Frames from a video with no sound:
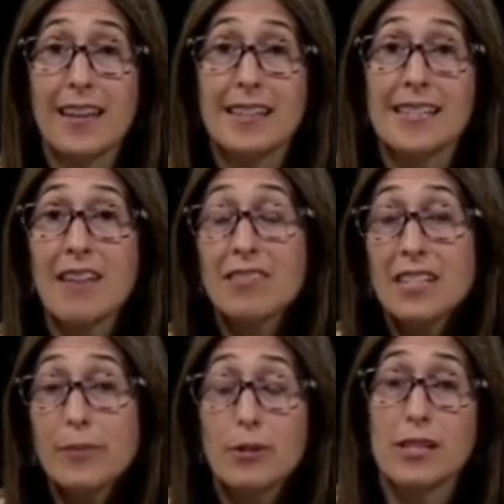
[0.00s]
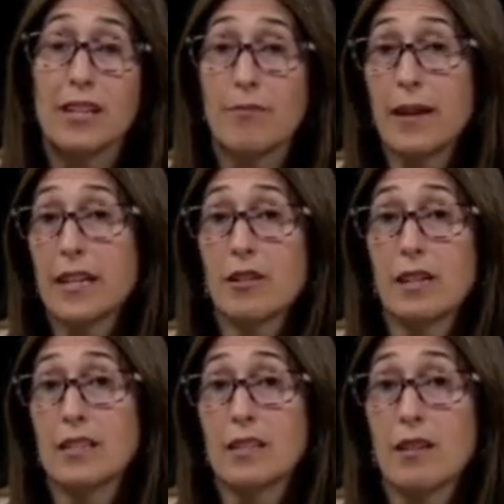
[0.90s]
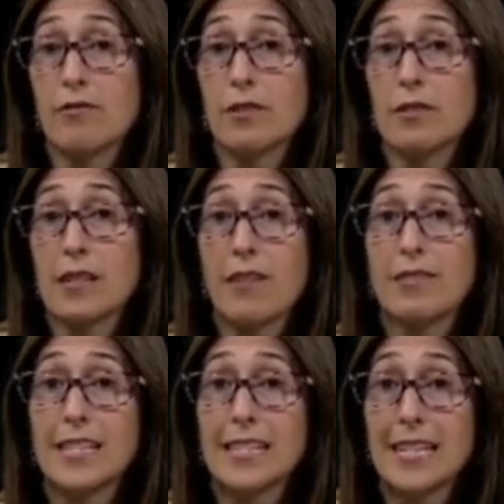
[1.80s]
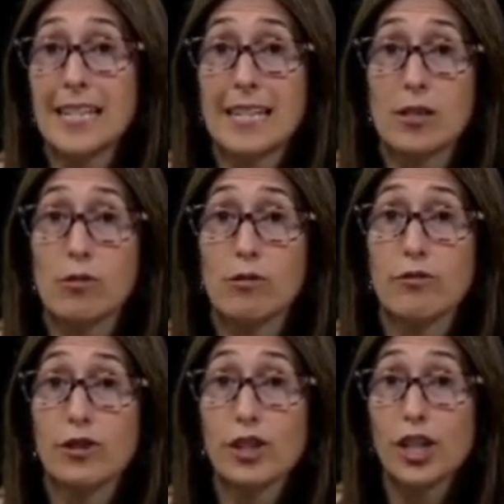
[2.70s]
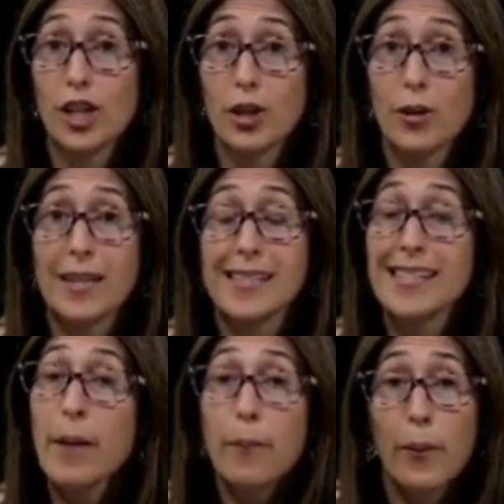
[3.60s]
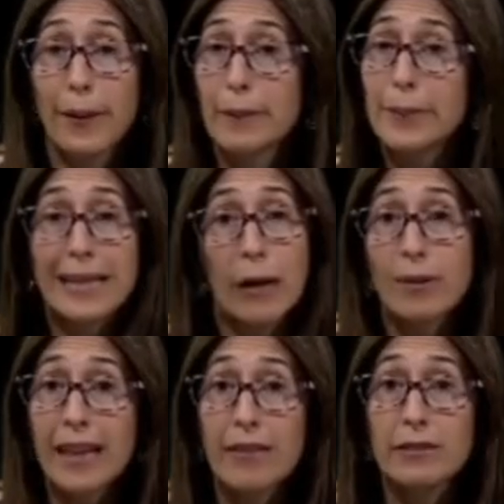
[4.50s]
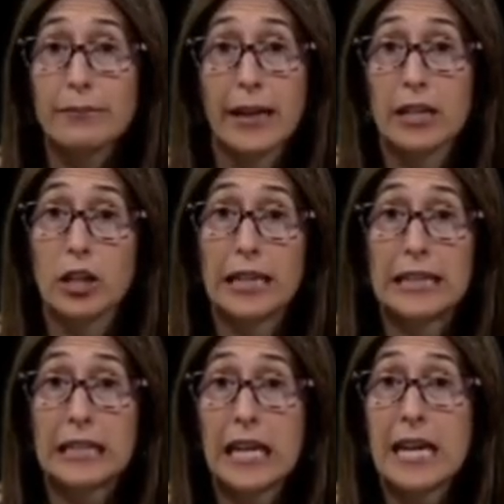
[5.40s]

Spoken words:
70% of migraine sufferers have dizziness or vertigo at some point, maybe not with every migraine.